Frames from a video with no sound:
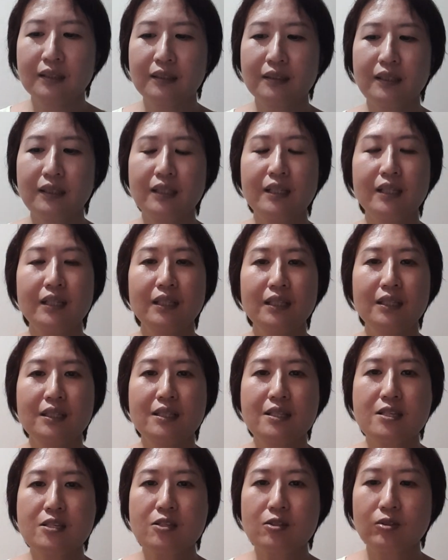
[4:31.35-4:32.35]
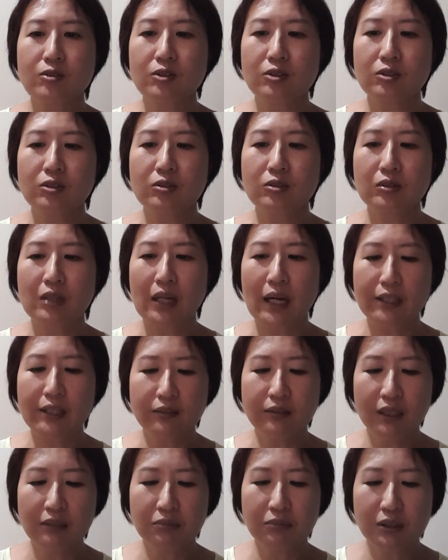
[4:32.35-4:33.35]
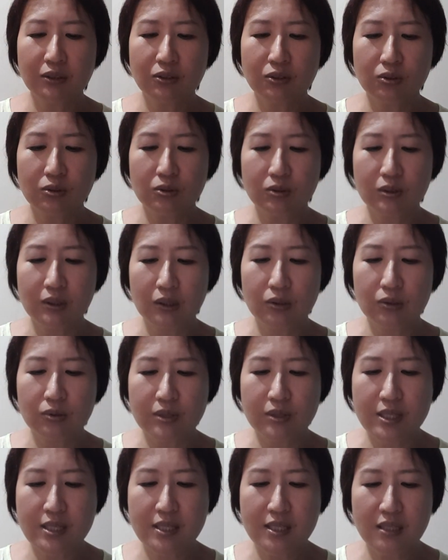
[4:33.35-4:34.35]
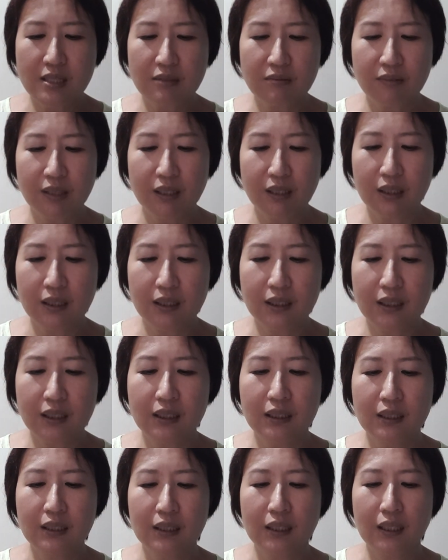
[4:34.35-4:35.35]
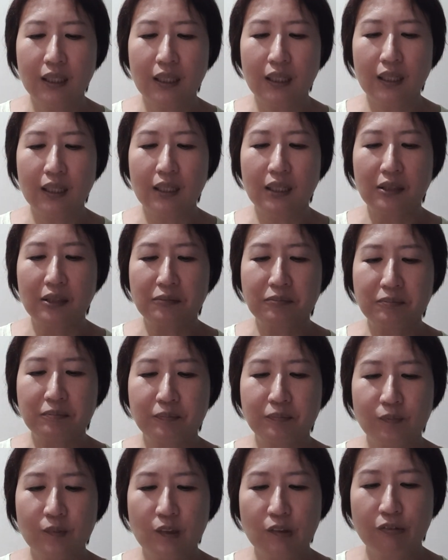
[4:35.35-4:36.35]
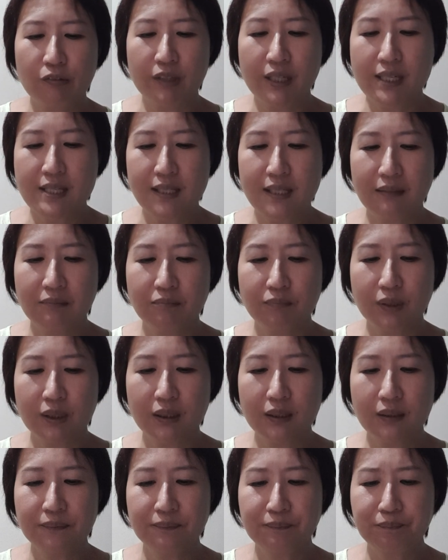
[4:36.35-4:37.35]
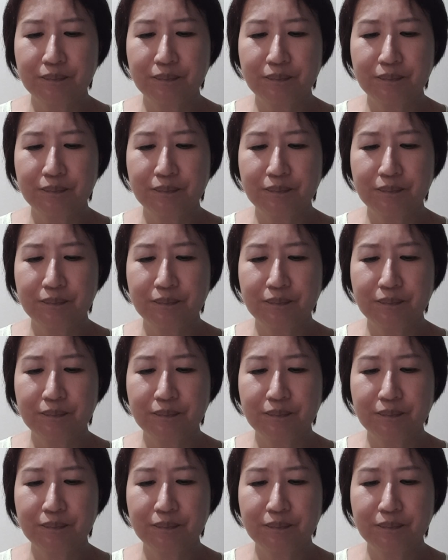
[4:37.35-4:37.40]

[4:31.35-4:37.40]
Okay, so are you able to see whether for example,